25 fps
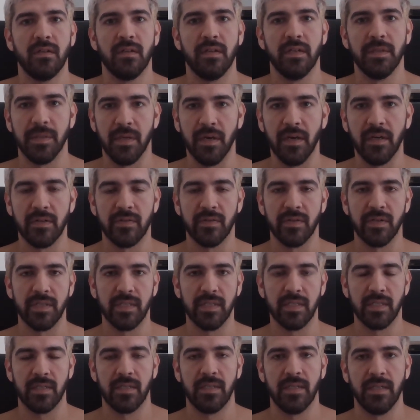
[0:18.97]
in the
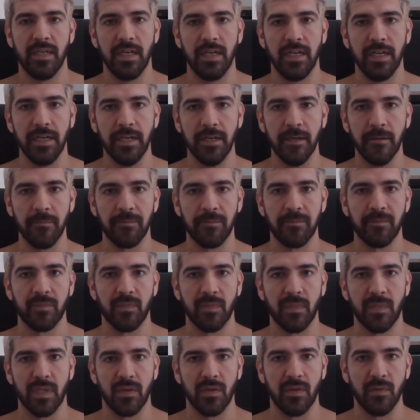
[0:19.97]
hundreds um,
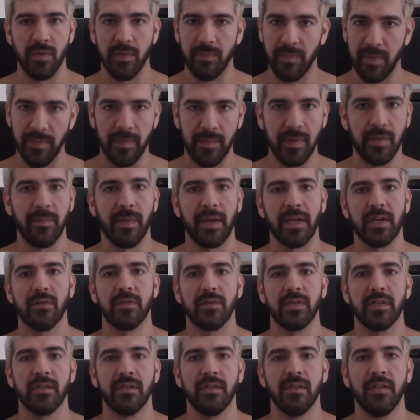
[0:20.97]
in, in my
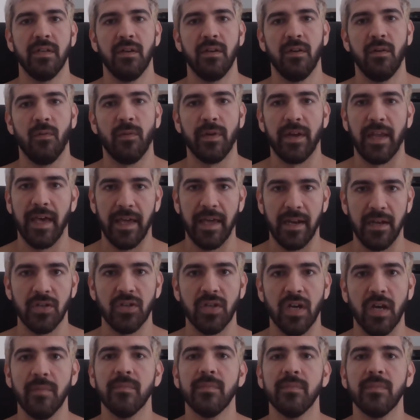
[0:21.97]
career when I had a
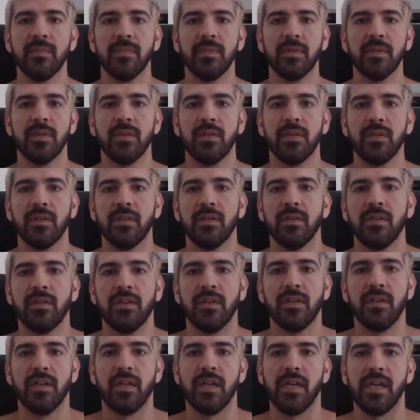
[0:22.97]
job.
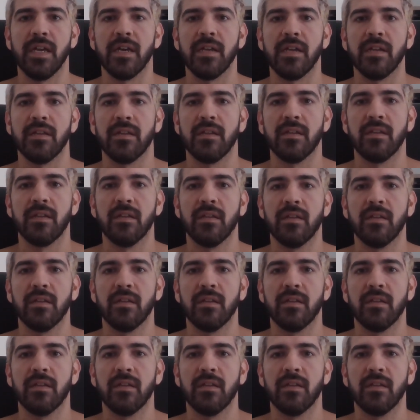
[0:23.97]
And